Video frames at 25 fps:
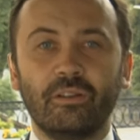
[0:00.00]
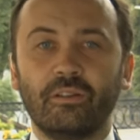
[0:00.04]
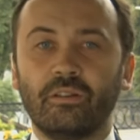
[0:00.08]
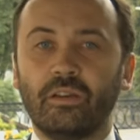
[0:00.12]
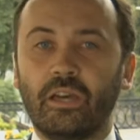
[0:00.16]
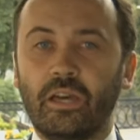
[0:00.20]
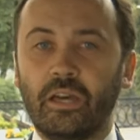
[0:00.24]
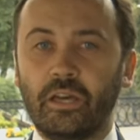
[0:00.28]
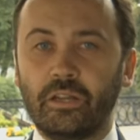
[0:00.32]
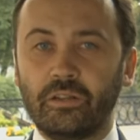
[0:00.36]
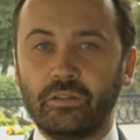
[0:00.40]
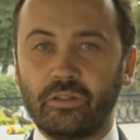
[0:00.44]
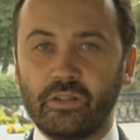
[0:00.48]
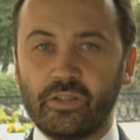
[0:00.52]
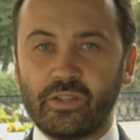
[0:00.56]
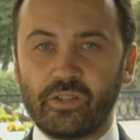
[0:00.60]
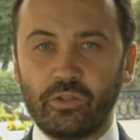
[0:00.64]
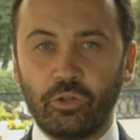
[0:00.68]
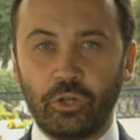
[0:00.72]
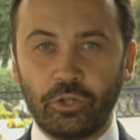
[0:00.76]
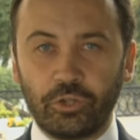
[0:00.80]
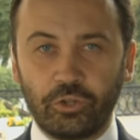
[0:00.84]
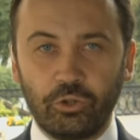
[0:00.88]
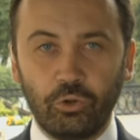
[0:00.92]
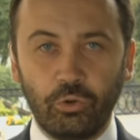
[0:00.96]
and is
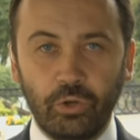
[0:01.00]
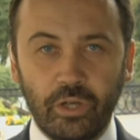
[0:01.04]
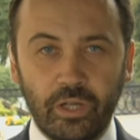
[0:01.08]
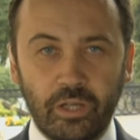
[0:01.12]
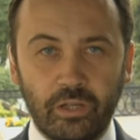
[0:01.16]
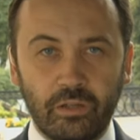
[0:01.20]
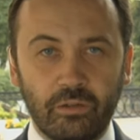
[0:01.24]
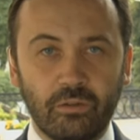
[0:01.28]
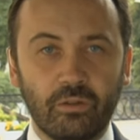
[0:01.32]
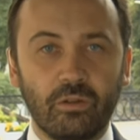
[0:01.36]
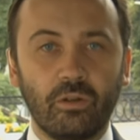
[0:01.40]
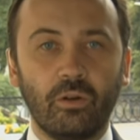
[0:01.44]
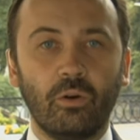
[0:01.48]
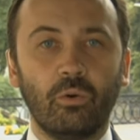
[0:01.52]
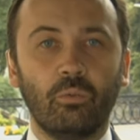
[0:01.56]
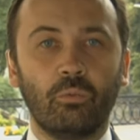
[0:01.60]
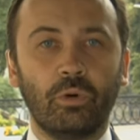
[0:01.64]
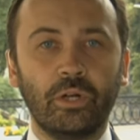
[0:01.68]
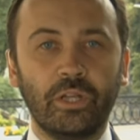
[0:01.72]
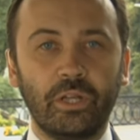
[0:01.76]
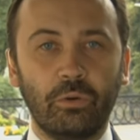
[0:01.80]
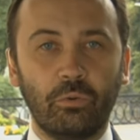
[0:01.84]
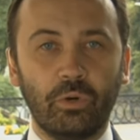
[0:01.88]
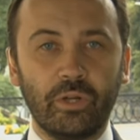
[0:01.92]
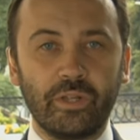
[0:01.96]
not doing
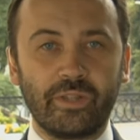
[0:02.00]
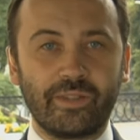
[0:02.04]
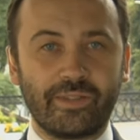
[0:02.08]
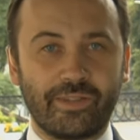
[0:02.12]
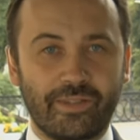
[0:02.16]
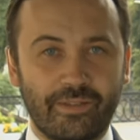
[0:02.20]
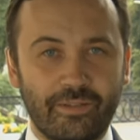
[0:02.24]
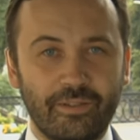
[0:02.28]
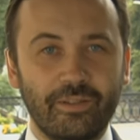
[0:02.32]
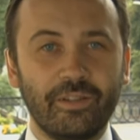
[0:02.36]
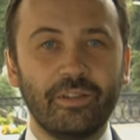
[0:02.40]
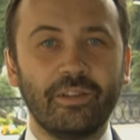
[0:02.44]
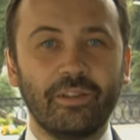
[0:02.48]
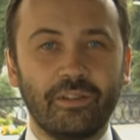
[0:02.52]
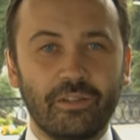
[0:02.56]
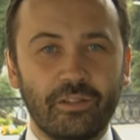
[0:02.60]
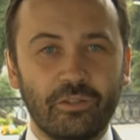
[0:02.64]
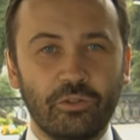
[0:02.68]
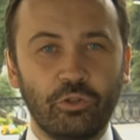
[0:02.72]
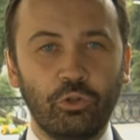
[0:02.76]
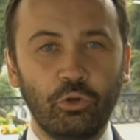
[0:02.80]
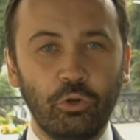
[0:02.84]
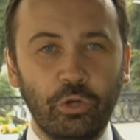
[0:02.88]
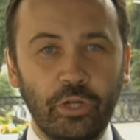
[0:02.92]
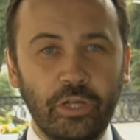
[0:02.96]
what it was
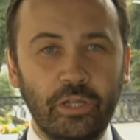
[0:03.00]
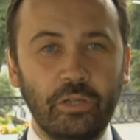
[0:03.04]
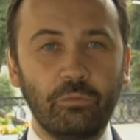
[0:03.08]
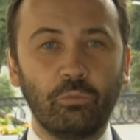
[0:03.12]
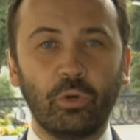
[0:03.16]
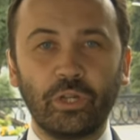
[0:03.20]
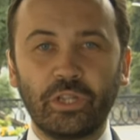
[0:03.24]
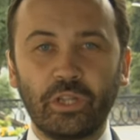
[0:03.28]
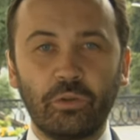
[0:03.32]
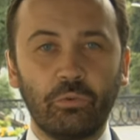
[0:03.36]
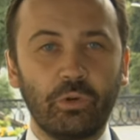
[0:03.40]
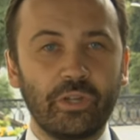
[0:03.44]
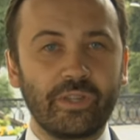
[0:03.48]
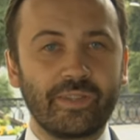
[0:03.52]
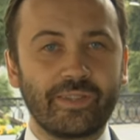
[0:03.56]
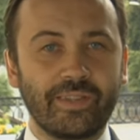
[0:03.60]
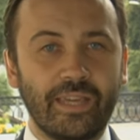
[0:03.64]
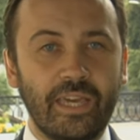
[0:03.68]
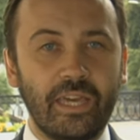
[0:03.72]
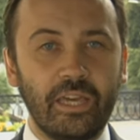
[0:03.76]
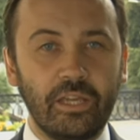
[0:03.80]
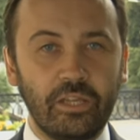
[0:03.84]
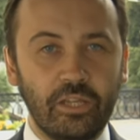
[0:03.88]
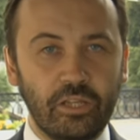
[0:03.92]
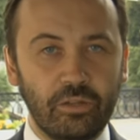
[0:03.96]
doing, what it was
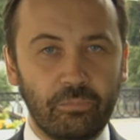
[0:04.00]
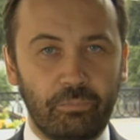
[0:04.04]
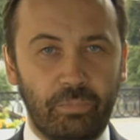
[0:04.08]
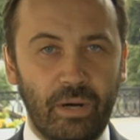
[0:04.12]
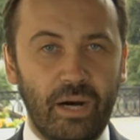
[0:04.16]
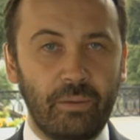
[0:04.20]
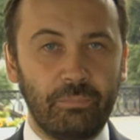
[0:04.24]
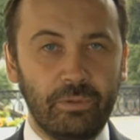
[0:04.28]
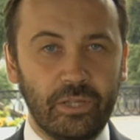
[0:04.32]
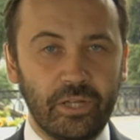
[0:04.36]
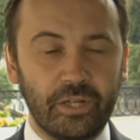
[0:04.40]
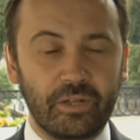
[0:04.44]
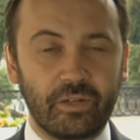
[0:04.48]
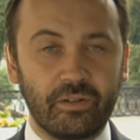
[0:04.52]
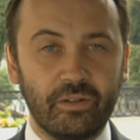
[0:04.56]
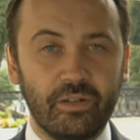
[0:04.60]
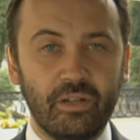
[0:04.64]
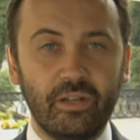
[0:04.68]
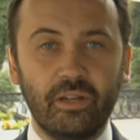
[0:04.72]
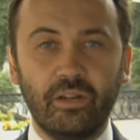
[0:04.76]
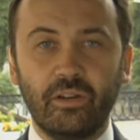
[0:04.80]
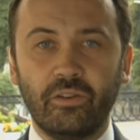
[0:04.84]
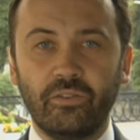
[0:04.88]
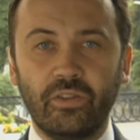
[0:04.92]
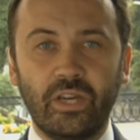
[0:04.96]
saying in public,
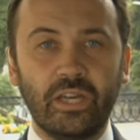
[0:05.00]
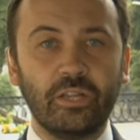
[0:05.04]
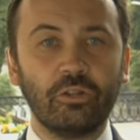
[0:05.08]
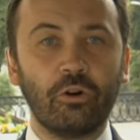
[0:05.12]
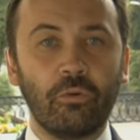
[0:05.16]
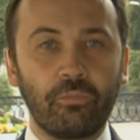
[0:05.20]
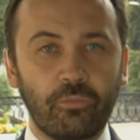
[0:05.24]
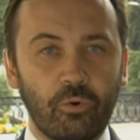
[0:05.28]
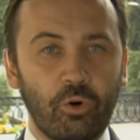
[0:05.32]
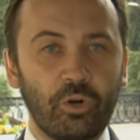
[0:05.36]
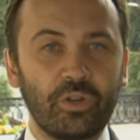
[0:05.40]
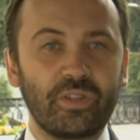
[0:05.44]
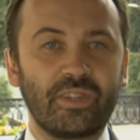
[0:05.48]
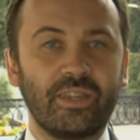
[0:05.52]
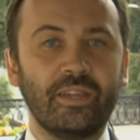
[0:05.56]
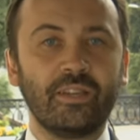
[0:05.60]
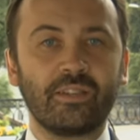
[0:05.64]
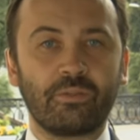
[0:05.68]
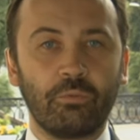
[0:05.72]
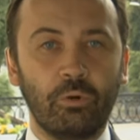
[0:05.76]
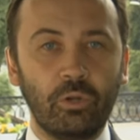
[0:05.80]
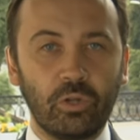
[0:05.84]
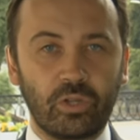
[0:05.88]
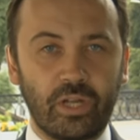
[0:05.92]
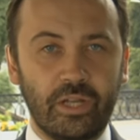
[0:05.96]
then of course
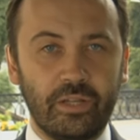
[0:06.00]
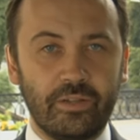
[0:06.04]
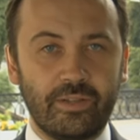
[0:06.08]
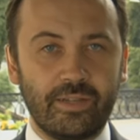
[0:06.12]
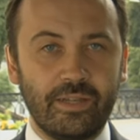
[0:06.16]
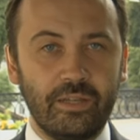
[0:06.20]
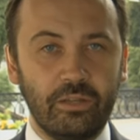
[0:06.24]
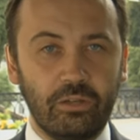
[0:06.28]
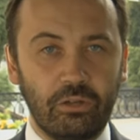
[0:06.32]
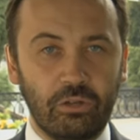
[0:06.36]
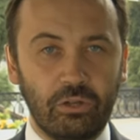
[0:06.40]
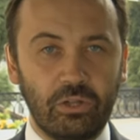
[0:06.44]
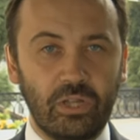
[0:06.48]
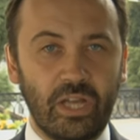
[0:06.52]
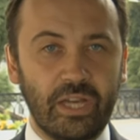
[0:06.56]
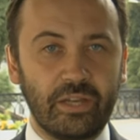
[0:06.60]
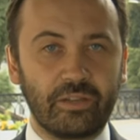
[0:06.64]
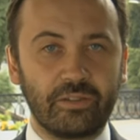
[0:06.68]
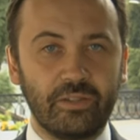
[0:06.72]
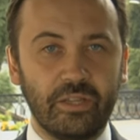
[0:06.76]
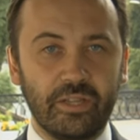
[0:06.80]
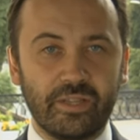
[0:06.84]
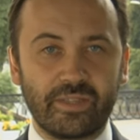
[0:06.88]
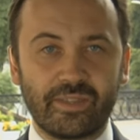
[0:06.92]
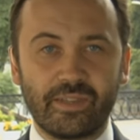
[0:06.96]
things will continue
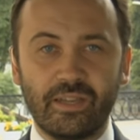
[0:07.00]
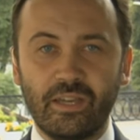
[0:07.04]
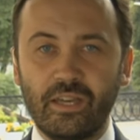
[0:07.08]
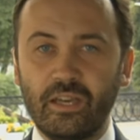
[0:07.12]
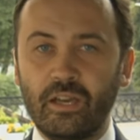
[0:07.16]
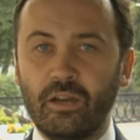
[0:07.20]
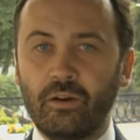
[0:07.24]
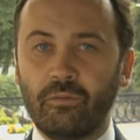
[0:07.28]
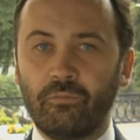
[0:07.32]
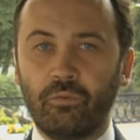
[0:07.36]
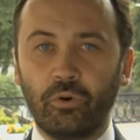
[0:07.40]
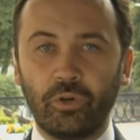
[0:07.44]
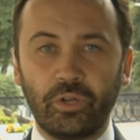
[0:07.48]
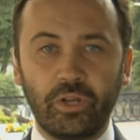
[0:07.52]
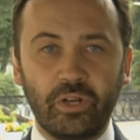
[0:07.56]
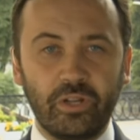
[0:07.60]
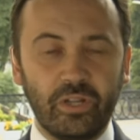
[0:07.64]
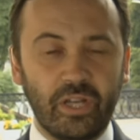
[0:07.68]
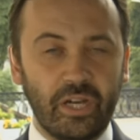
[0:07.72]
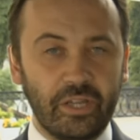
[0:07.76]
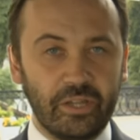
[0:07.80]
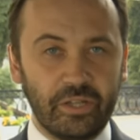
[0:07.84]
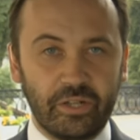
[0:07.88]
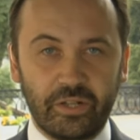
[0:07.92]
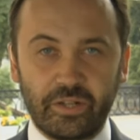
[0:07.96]
like this for
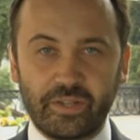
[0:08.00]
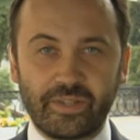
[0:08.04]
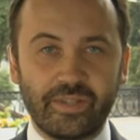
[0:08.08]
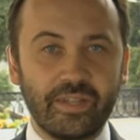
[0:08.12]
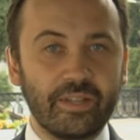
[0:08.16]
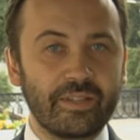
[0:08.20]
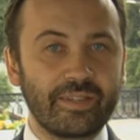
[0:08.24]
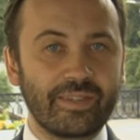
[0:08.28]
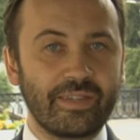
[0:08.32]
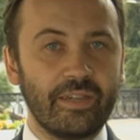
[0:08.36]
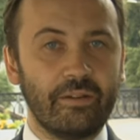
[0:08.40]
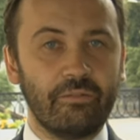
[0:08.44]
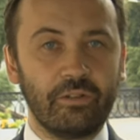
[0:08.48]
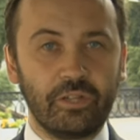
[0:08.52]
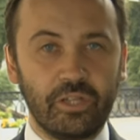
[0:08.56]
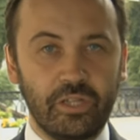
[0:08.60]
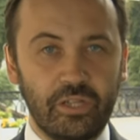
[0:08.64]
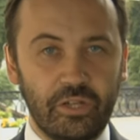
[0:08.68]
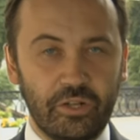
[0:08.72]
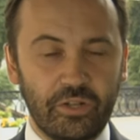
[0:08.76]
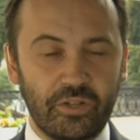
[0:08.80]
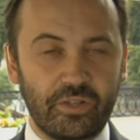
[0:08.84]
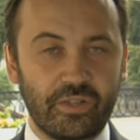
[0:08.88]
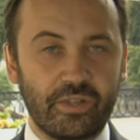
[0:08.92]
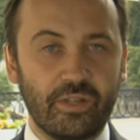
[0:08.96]
another six, seven
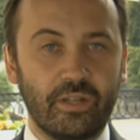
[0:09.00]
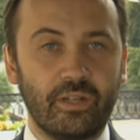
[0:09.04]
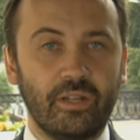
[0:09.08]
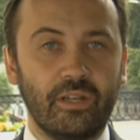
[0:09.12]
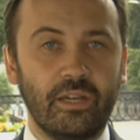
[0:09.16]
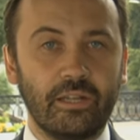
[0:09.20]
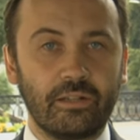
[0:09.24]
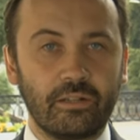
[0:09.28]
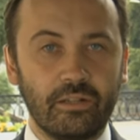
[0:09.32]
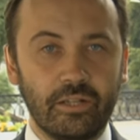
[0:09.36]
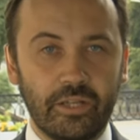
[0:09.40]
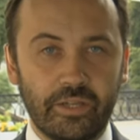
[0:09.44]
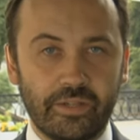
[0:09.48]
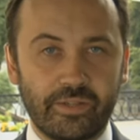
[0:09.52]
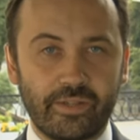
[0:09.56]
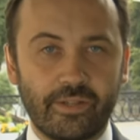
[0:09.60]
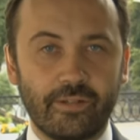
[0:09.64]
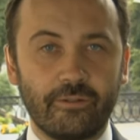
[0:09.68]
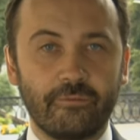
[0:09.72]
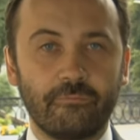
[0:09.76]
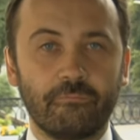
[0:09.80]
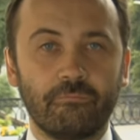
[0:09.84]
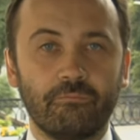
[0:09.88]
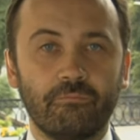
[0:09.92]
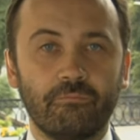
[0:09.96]
years at least.